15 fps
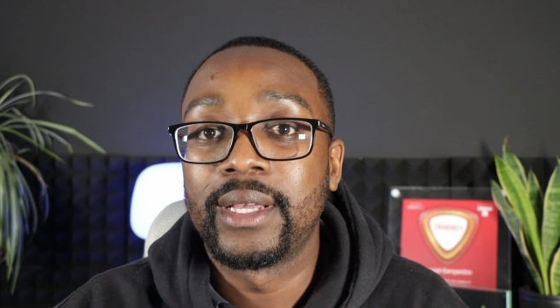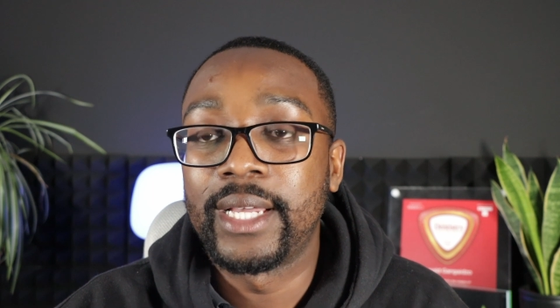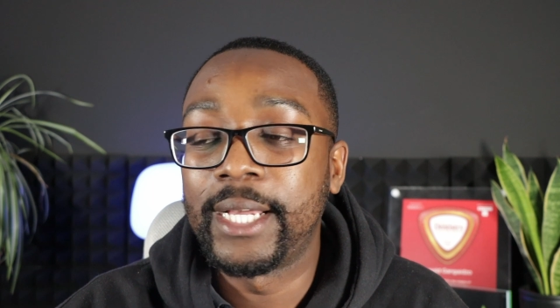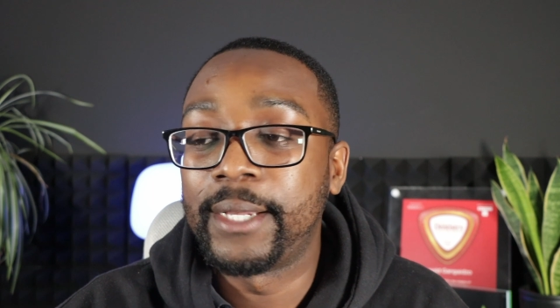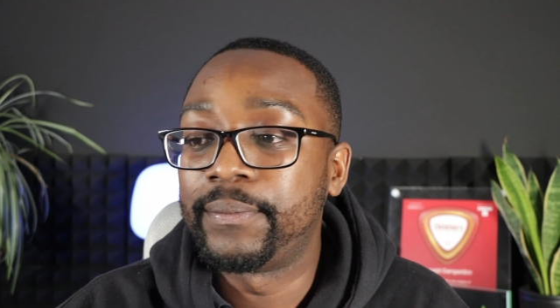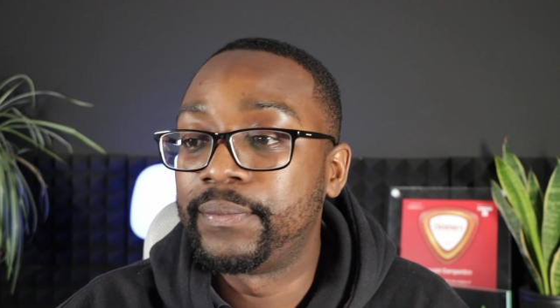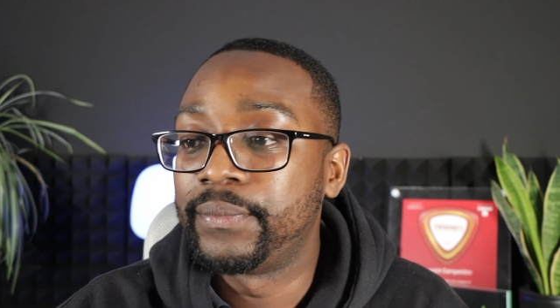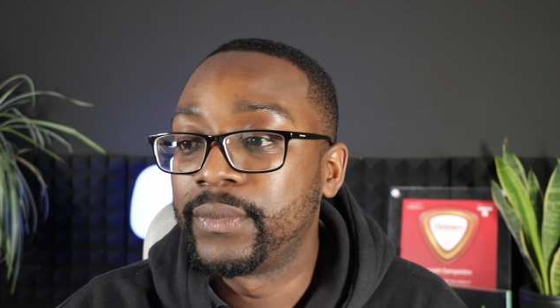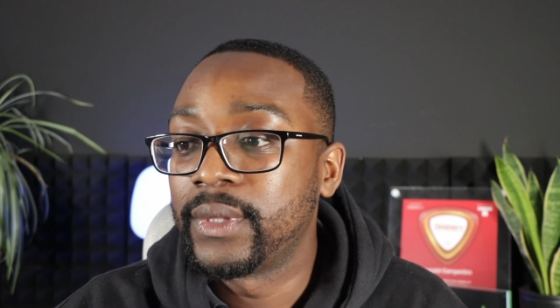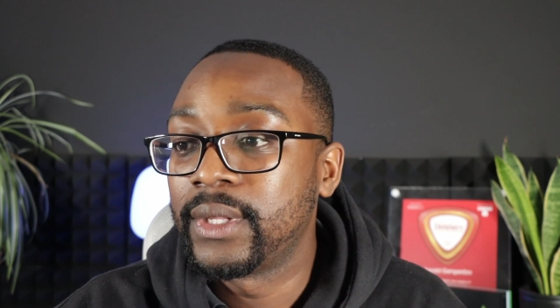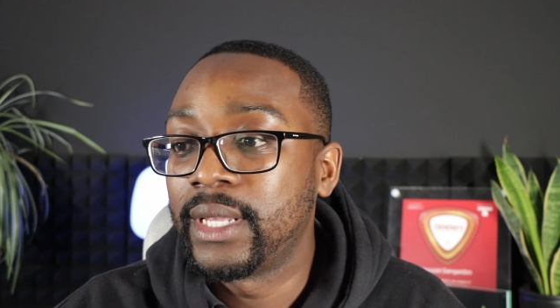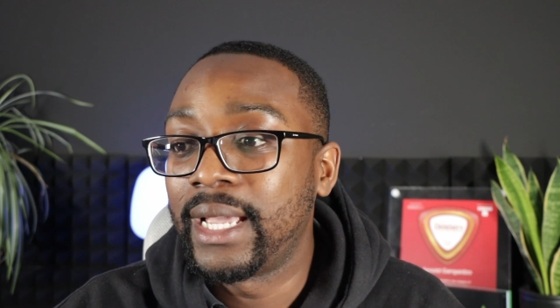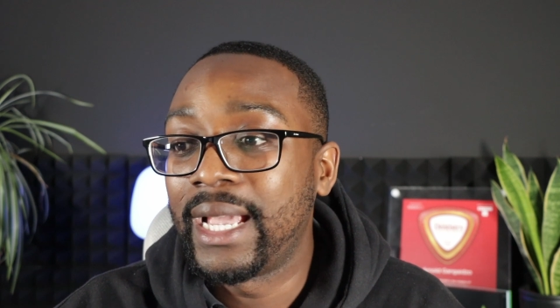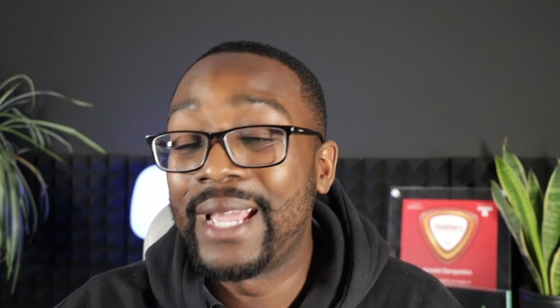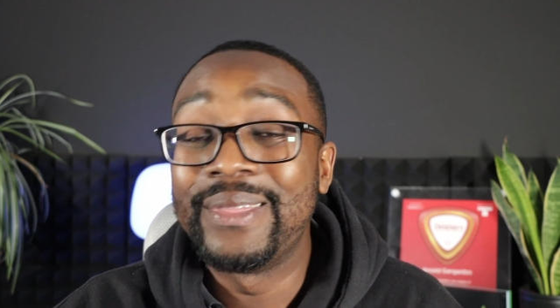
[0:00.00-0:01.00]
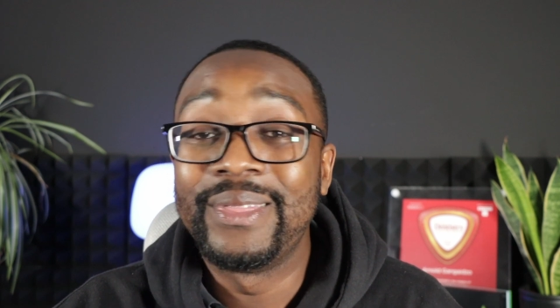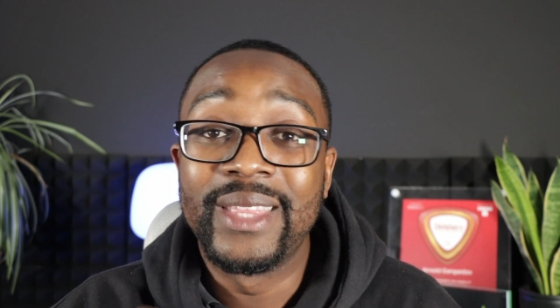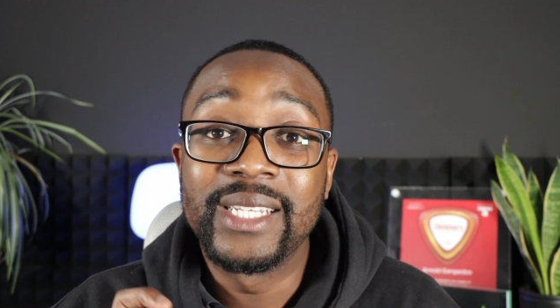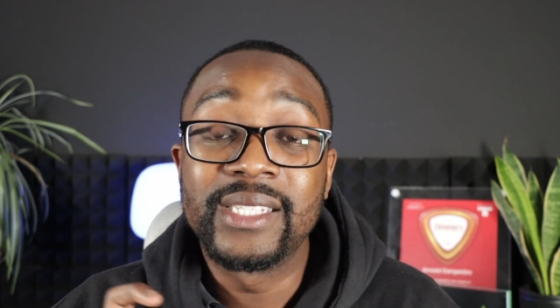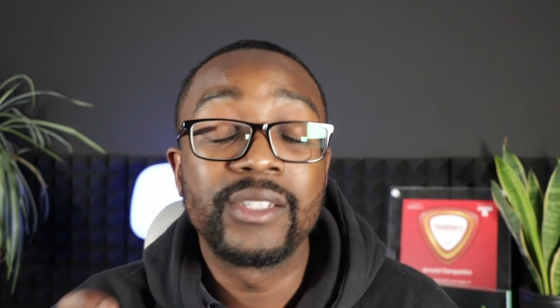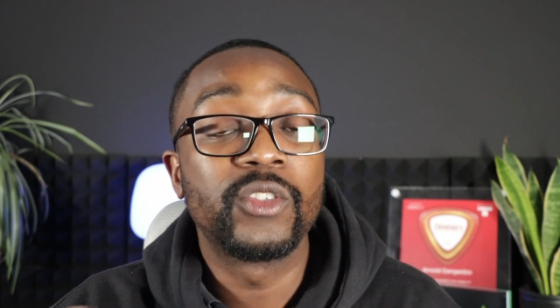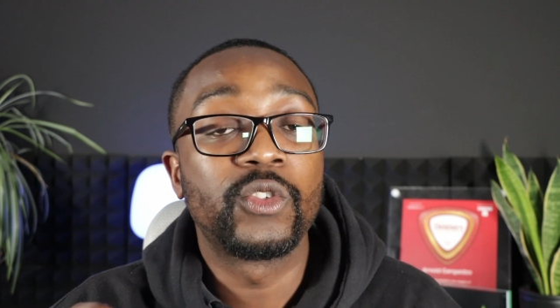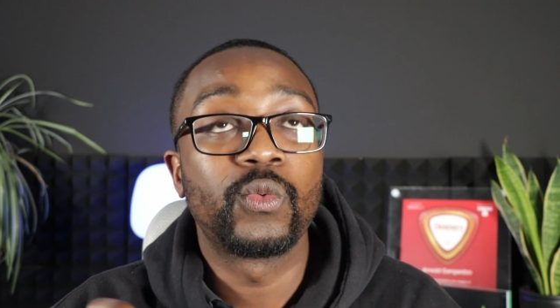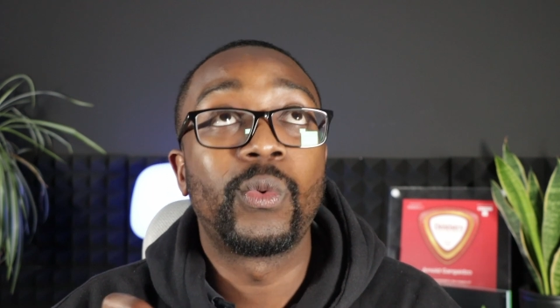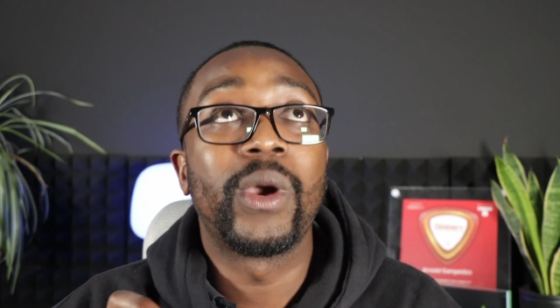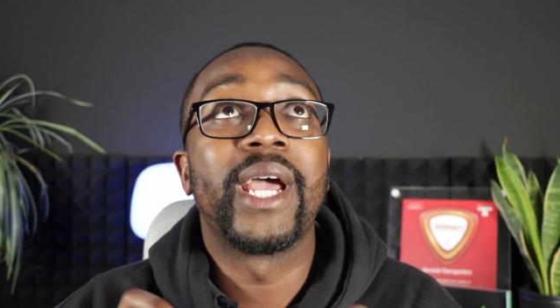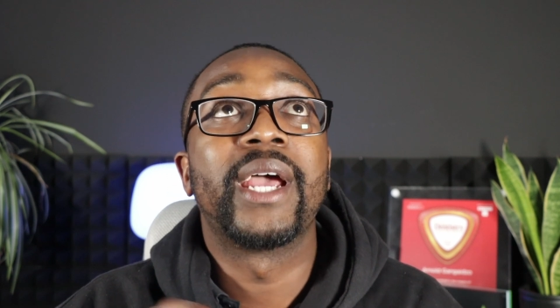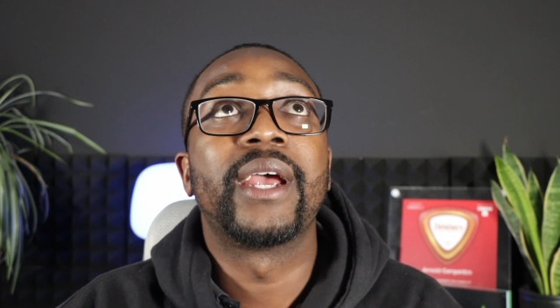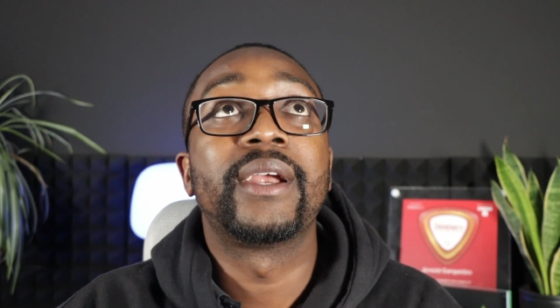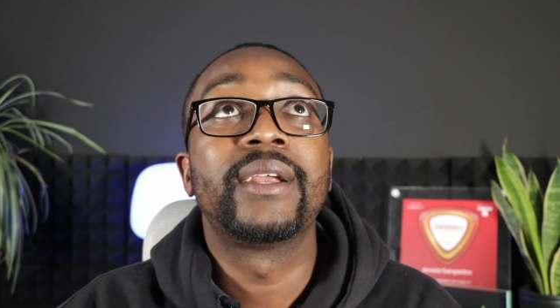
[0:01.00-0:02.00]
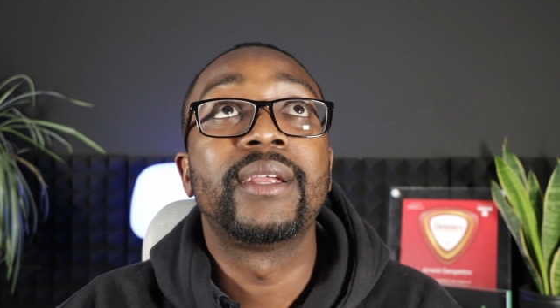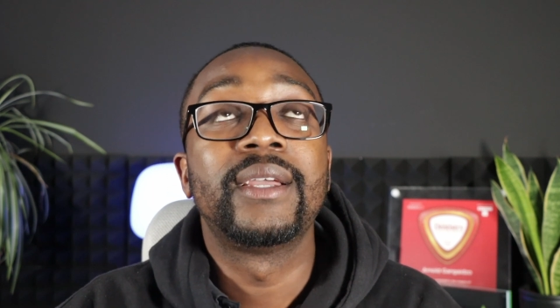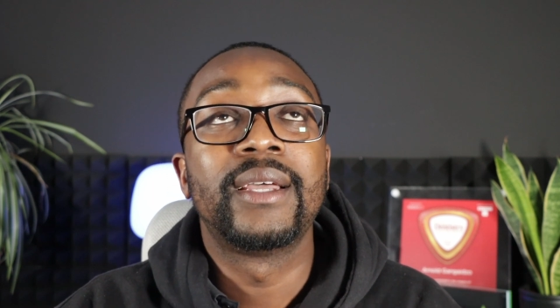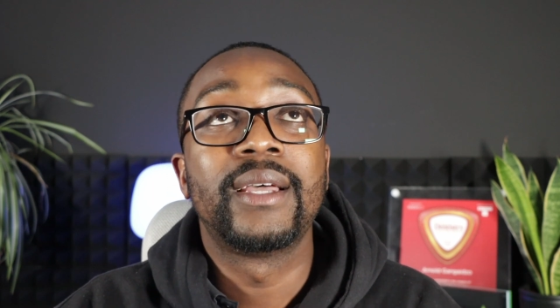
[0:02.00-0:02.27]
And this is where